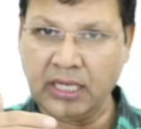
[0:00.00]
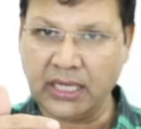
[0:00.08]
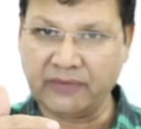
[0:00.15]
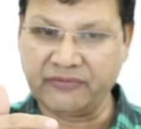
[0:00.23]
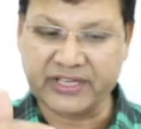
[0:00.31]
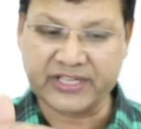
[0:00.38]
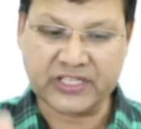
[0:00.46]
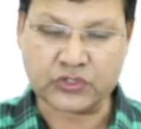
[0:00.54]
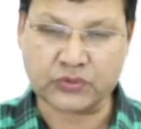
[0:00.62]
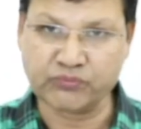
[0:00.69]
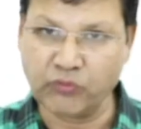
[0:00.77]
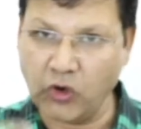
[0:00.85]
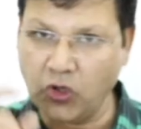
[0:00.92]
very
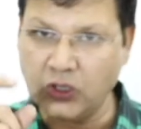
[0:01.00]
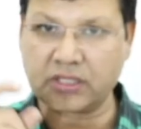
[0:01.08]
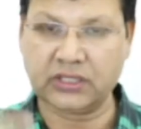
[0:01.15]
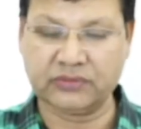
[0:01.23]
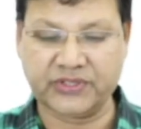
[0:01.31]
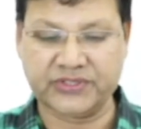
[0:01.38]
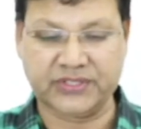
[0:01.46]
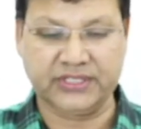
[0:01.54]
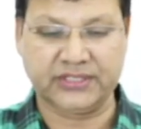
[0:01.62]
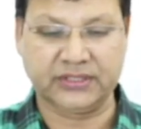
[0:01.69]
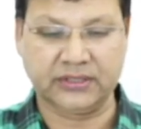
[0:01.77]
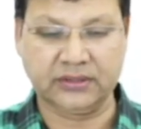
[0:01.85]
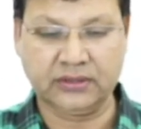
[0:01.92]
small
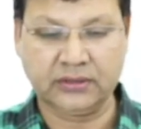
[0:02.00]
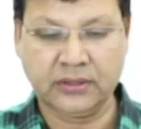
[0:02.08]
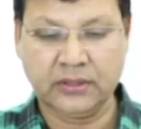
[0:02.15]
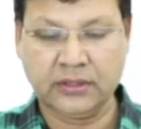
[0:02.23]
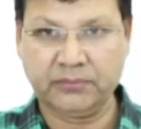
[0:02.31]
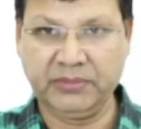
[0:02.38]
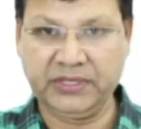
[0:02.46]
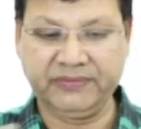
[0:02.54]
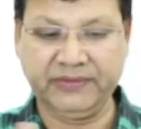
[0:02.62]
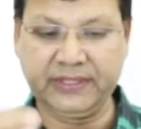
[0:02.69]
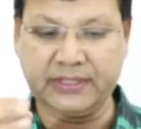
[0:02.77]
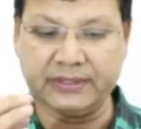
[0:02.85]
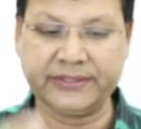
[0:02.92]
conversation
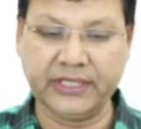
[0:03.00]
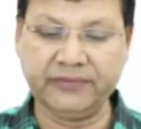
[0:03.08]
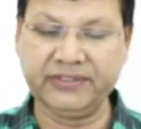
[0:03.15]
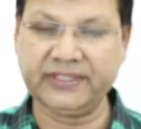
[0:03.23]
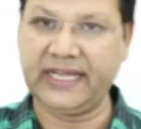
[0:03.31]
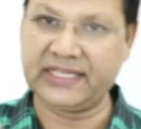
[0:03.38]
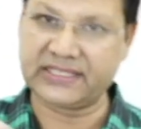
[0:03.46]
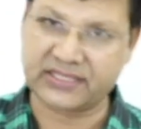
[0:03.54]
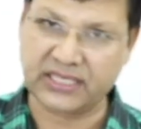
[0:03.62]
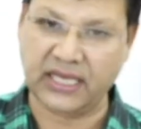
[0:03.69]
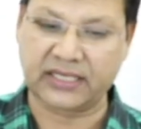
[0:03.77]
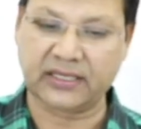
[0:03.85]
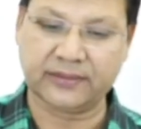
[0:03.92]
between David and
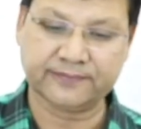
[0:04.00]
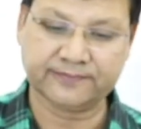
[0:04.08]
Sarah.